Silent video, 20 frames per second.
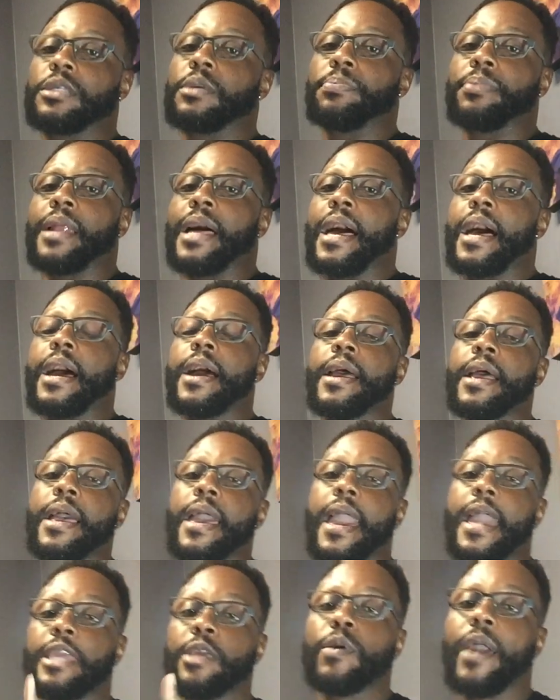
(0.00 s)
supply
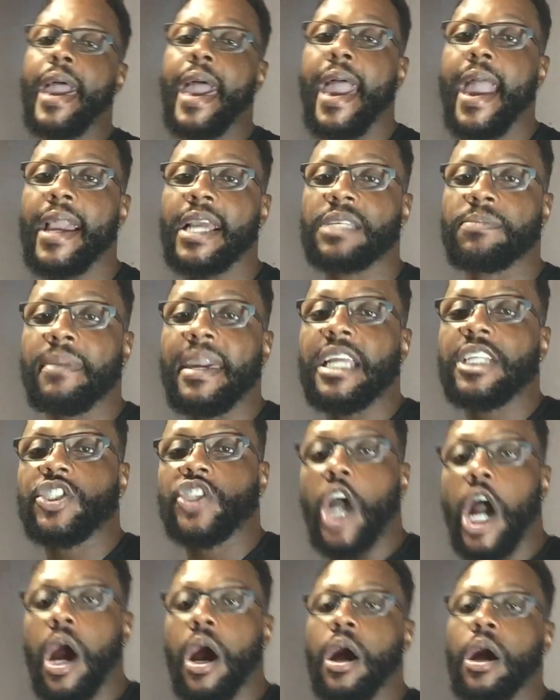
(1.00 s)
and you asked Ming
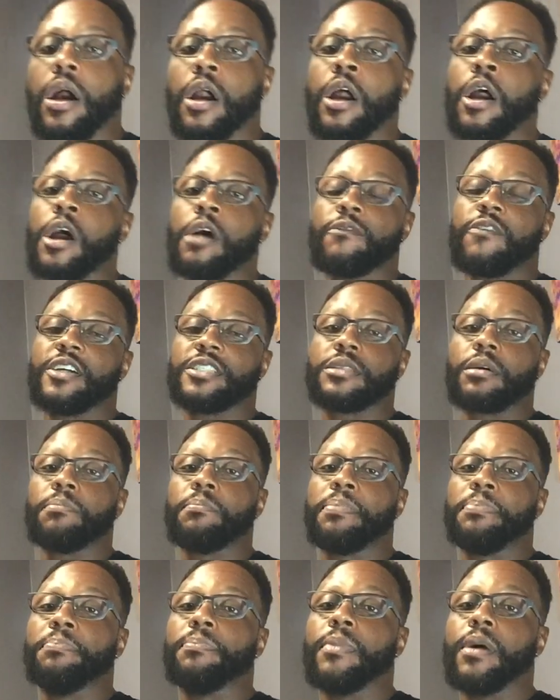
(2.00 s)
Chong for
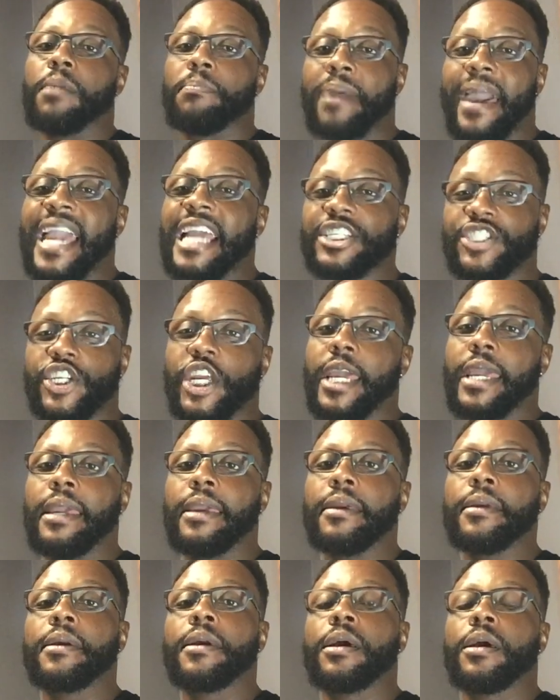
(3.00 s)
some
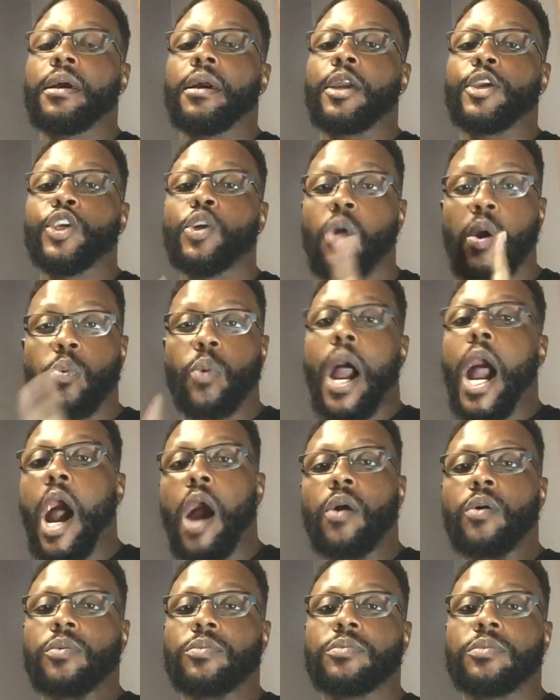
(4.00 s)
Beijing, you are
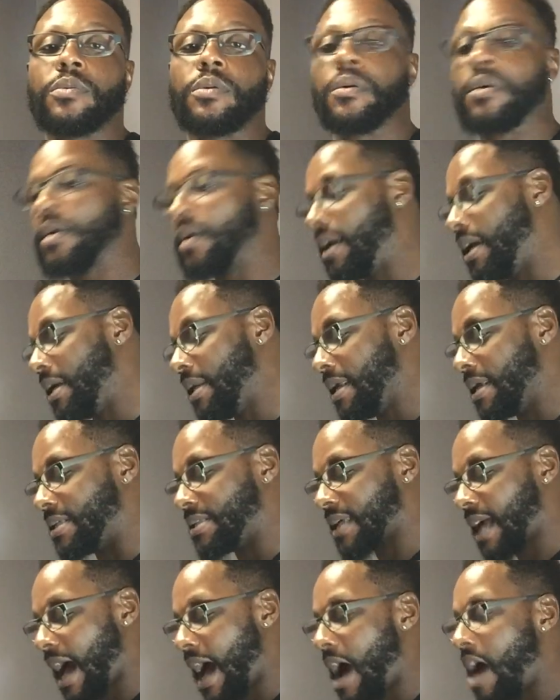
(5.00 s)
wrong. It
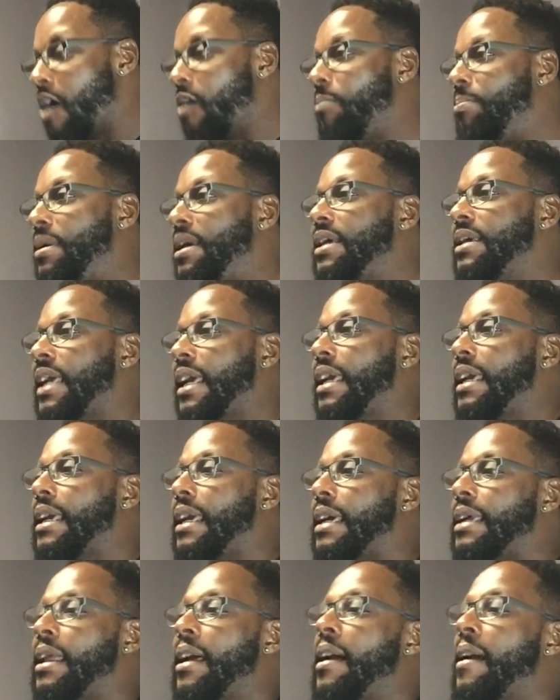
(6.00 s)
is called
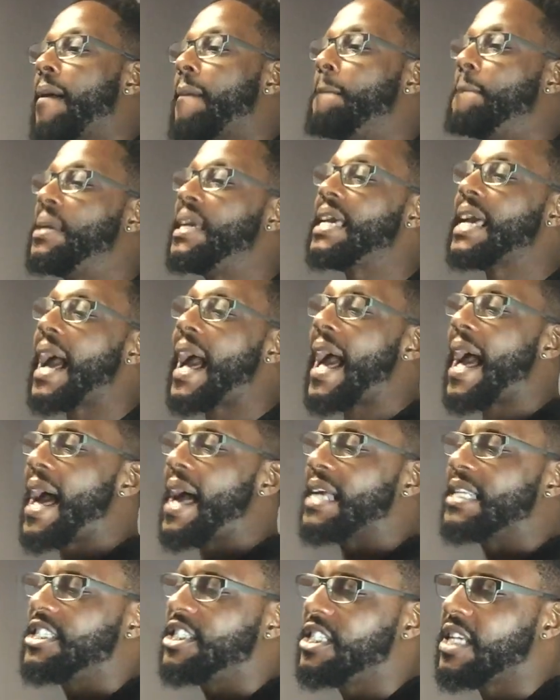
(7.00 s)
Begin.
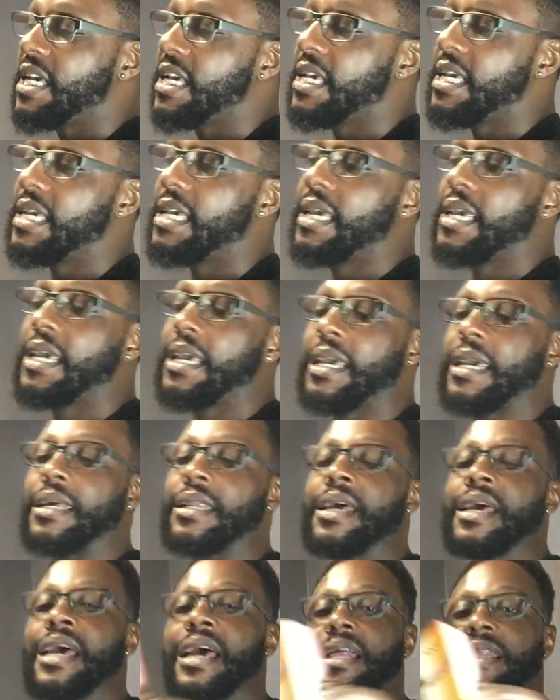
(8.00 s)

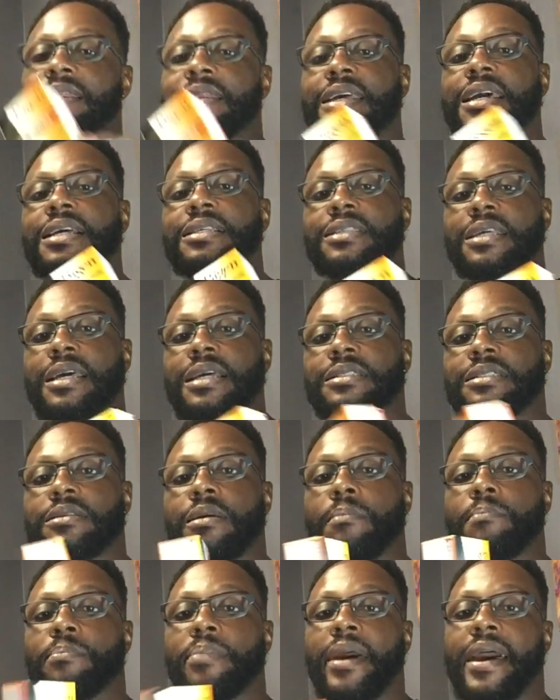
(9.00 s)
B-I-G-E-N. This is
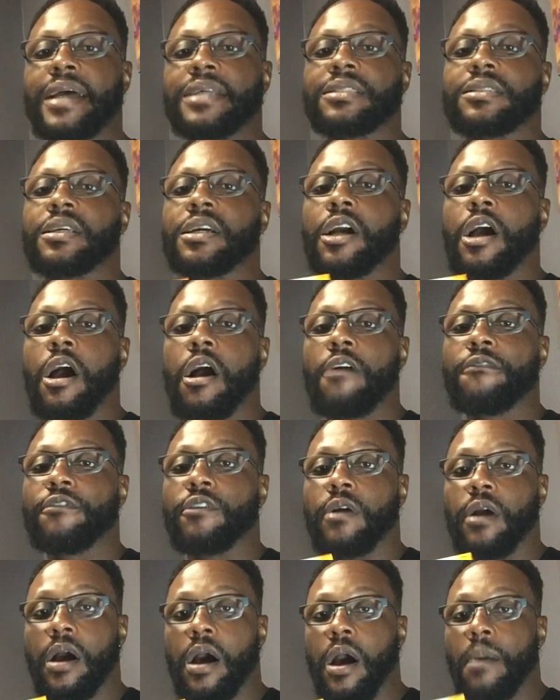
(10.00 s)
the best
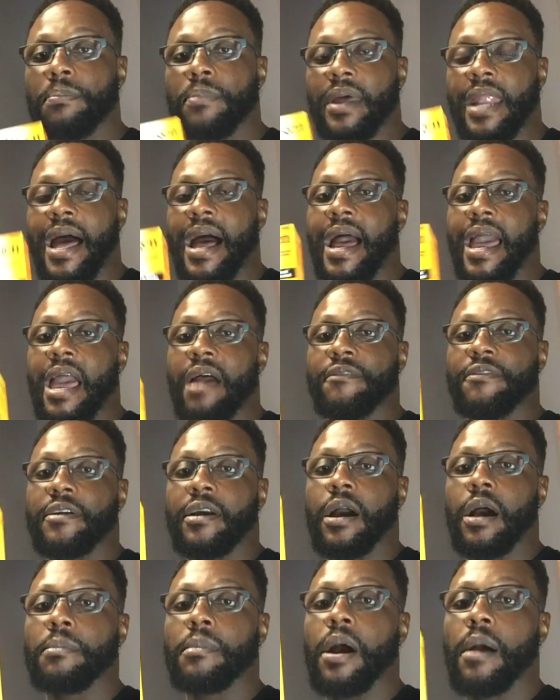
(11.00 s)
cover up that I have
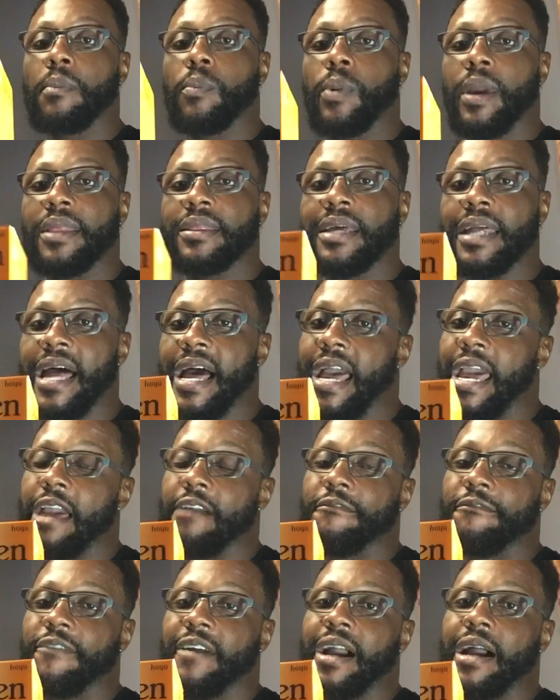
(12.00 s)
come up with, that I
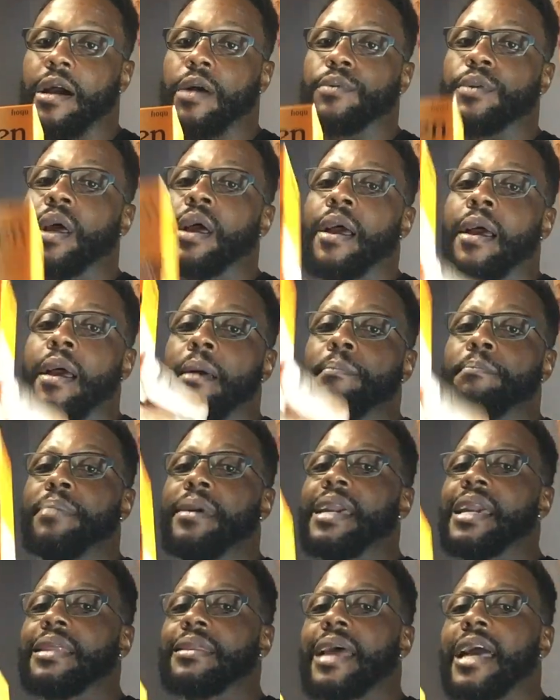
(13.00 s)
have found.
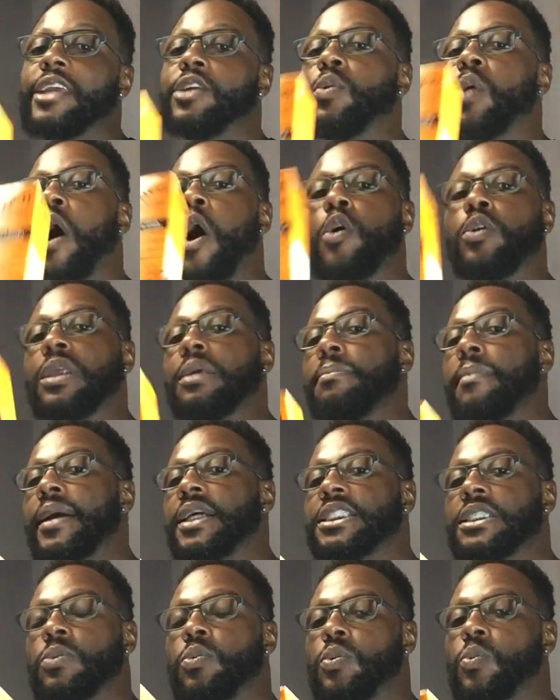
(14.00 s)
Being that you only
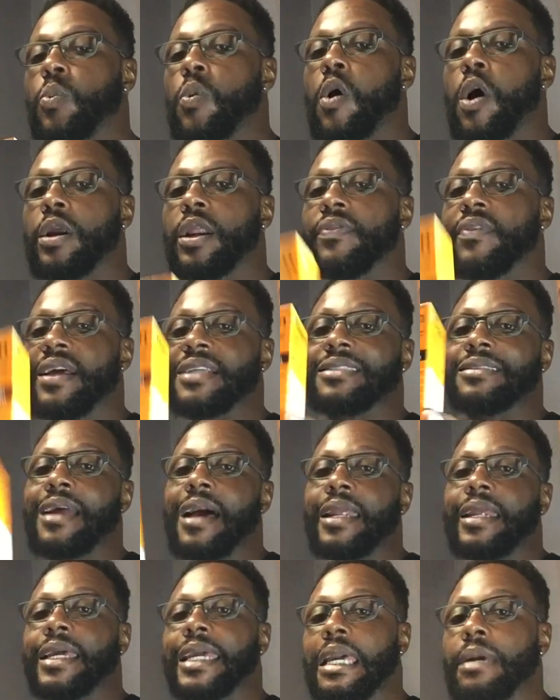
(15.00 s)
mix it with water that's
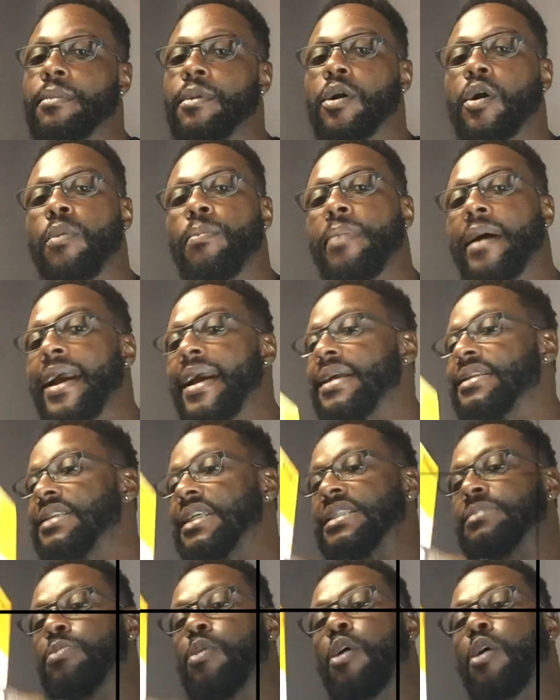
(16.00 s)
not a chemical base, it's